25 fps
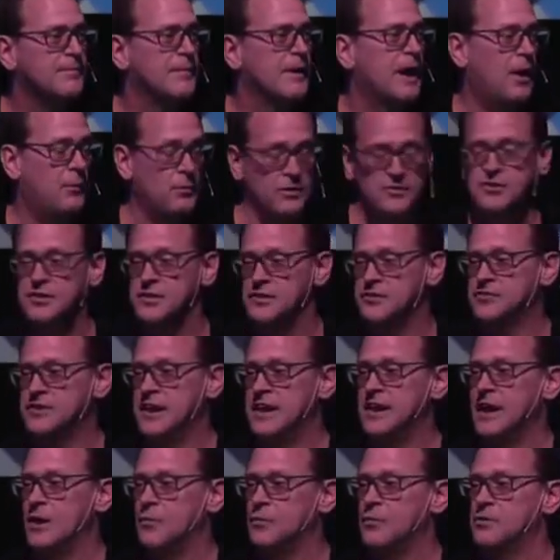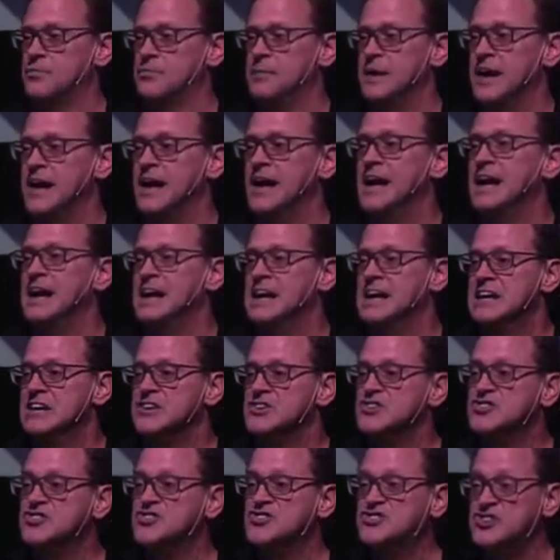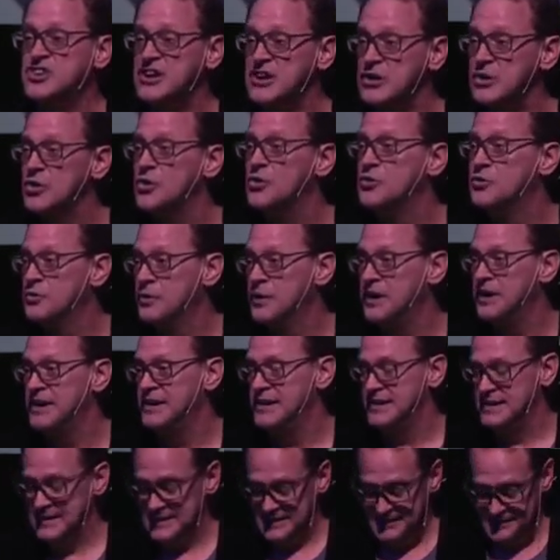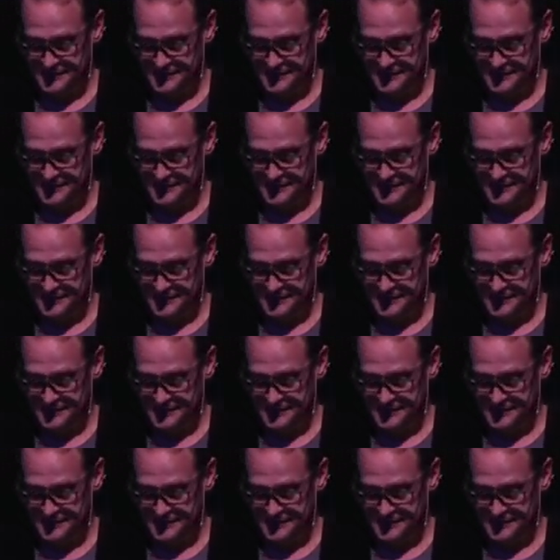I want you to say that with me. Children.